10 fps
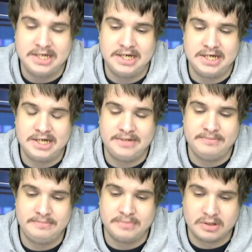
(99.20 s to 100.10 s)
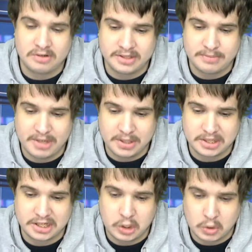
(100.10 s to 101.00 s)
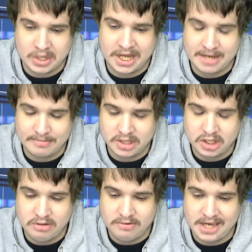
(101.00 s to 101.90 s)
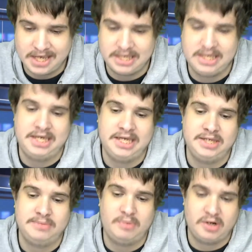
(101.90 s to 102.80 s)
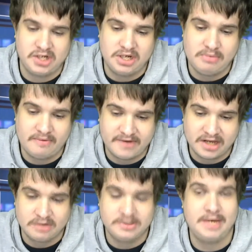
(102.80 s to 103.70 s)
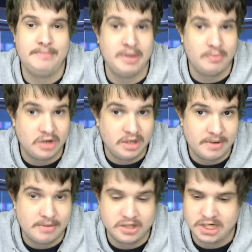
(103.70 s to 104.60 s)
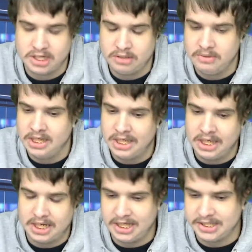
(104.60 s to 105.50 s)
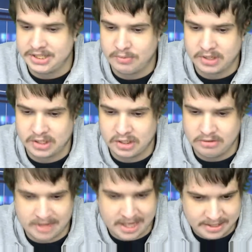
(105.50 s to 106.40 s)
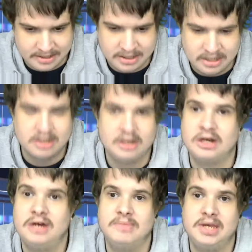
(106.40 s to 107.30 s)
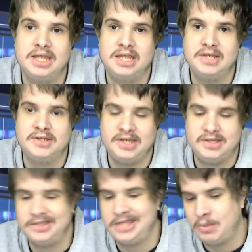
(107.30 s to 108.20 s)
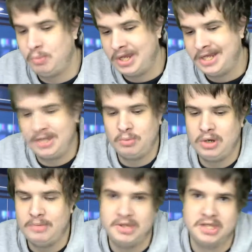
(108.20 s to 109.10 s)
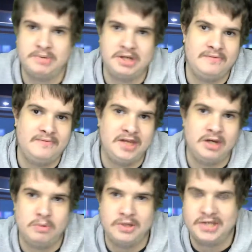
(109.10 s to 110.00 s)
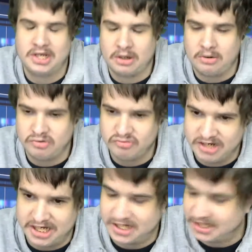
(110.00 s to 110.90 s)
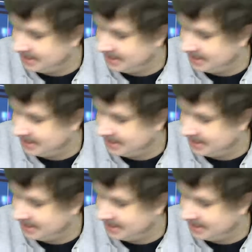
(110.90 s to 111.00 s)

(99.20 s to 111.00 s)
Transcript: Guys, especially you can help me do that is by sharing my videos, letting people know about my channel, and let's see if we can do that come the end of the season, and there will be a special video once that goal is reached.